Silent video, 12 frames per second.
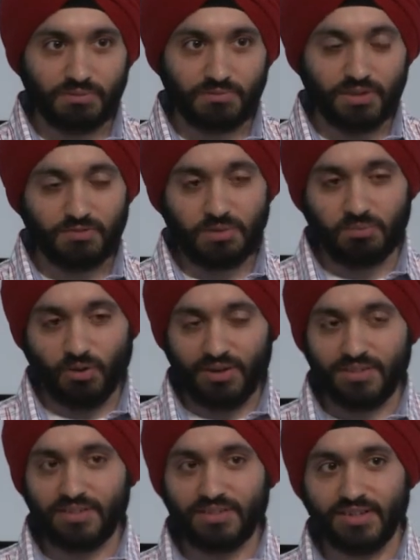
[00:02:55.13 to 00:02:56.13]
different
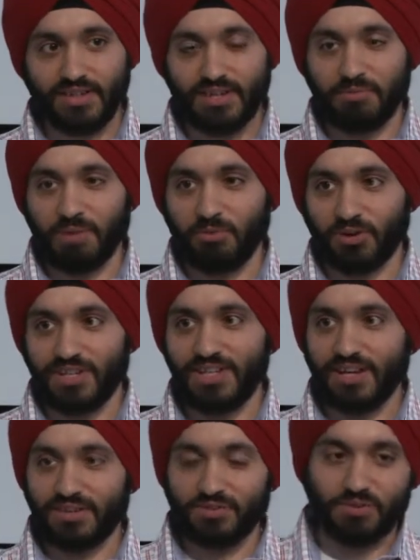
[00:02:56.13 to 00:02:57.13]
points in my body
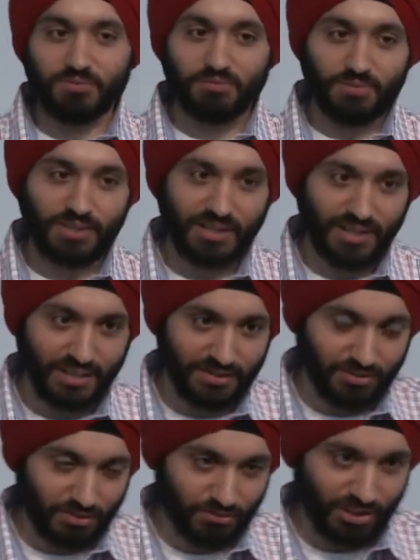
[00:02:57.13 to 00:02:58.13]
are sort
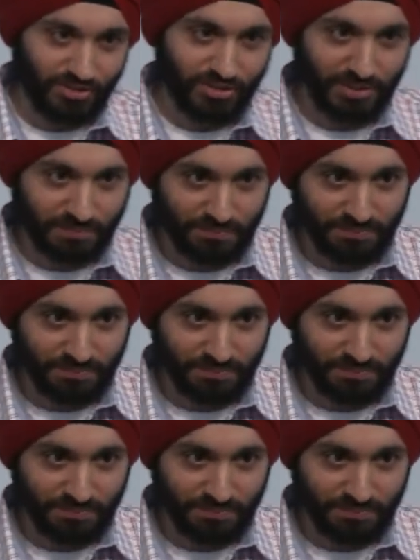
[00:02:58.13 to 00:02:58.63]
of changing.